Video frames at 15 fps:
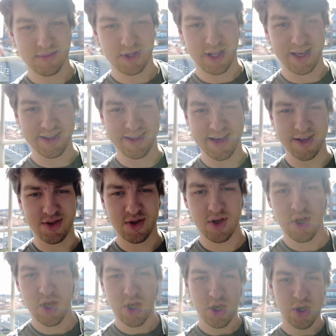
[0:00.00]
like this,
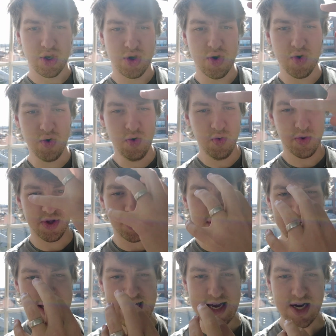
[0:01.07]
you will
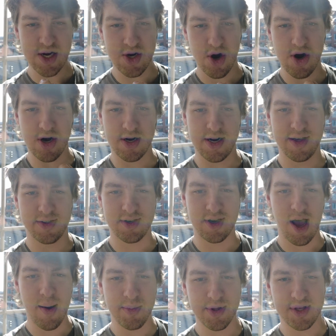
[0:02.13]
sink in darkness to
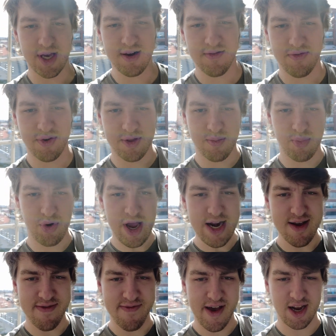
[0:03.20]
compensate for the
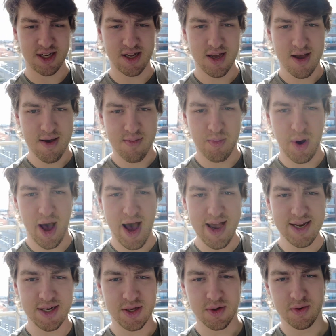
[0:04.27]
bright effect
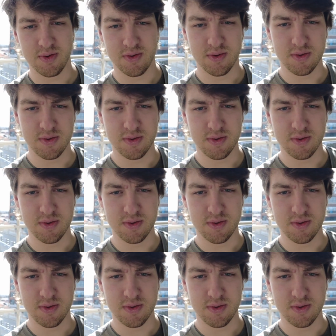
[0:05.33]
behind you.